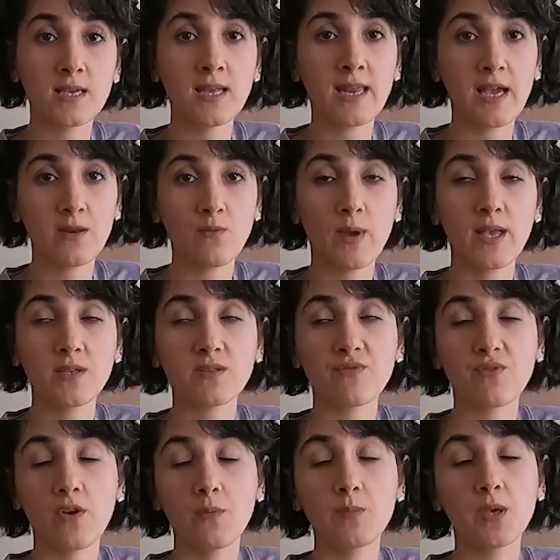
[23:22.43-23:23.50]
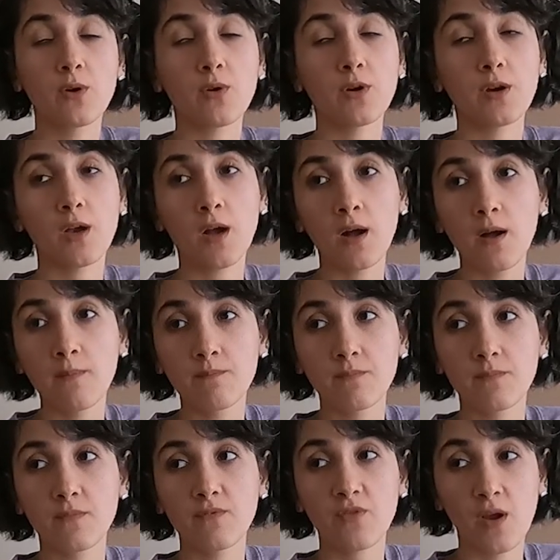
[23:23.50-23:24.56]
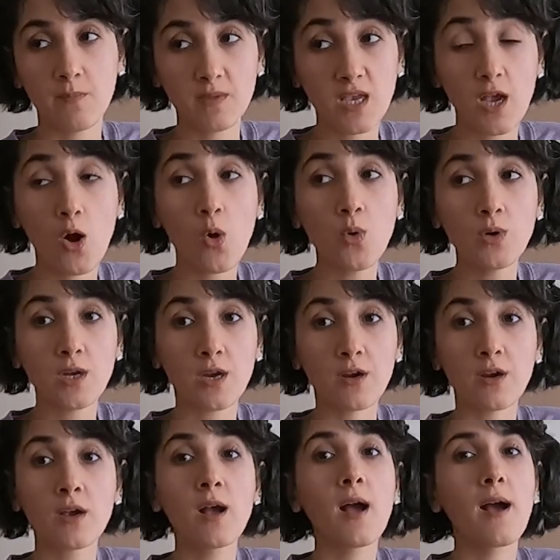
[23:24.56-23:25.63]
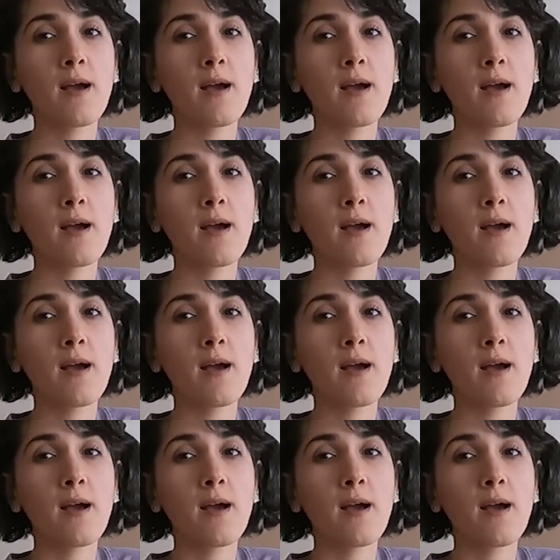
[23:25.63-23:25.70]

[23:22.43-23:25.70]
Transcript: in advance from your from the owner,